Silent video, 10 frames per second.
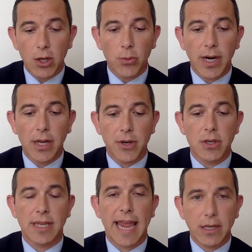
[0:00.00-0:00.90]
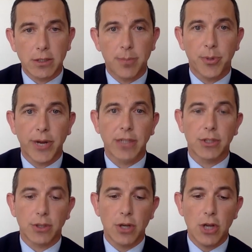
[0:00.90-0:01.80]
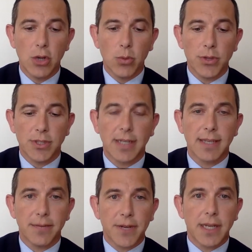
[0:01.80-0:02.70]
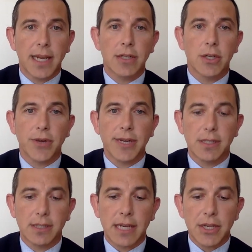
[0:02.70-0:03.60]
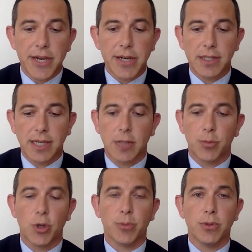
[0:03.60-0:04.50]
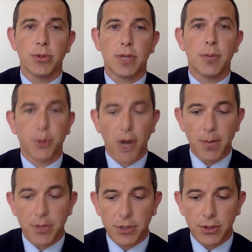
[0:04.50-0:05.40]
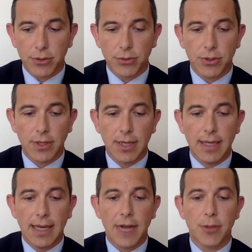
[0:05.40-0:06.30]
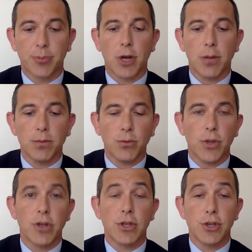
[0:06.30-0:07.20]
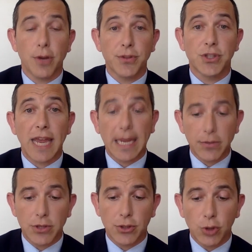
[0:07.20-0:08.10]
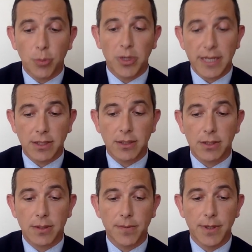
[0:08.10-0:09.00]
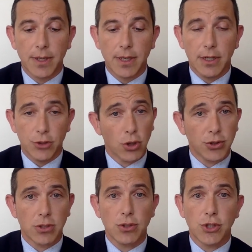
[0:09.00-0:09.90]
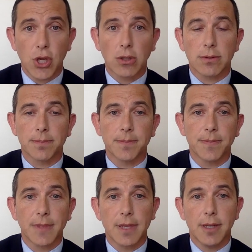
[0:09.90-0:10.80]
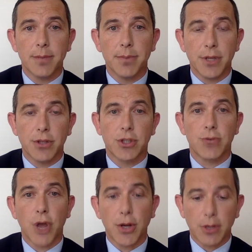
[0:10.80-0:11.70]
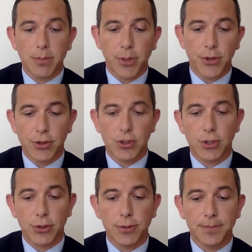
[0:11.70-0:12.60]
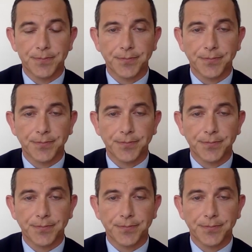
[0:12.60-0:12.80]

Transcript: well aware there's extra pressure with a significant increase in year six pupils in primary schools and the problem of whether there's enough secondary school places, not just in Sutton, but in the surrounding boroughs too.